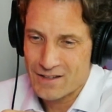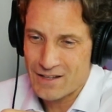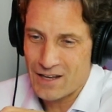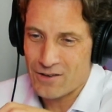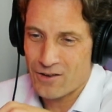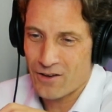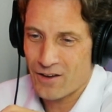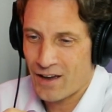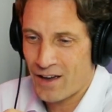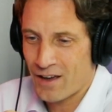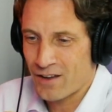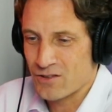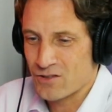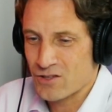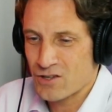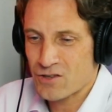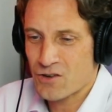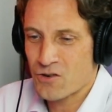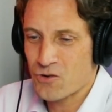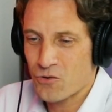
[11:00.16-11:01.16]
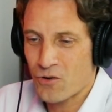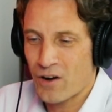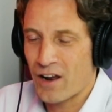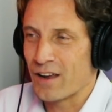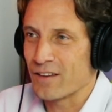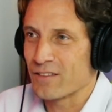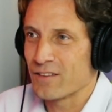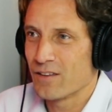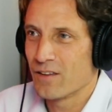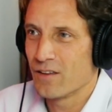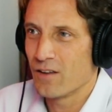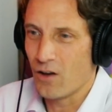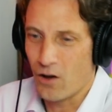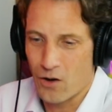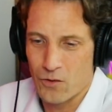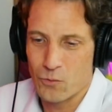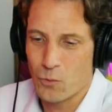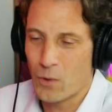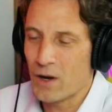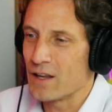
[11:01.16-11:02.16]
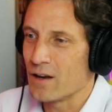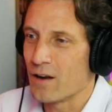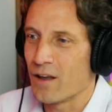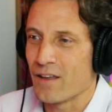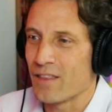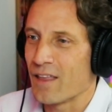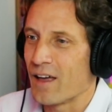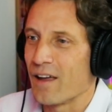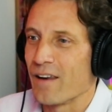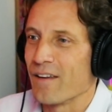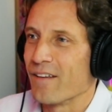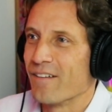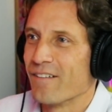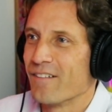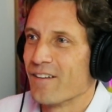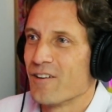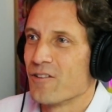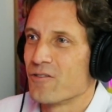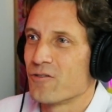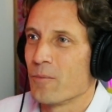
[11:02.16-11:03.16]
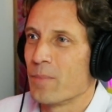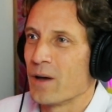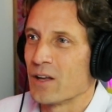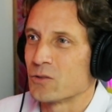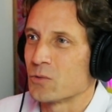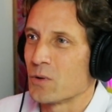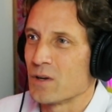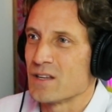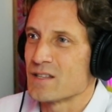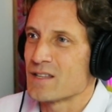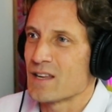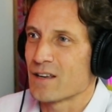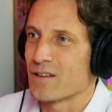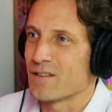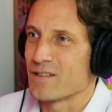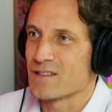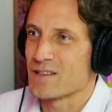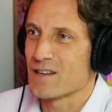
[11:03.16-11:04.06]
Take your hand, just contract and wait like that for about 20 seconds.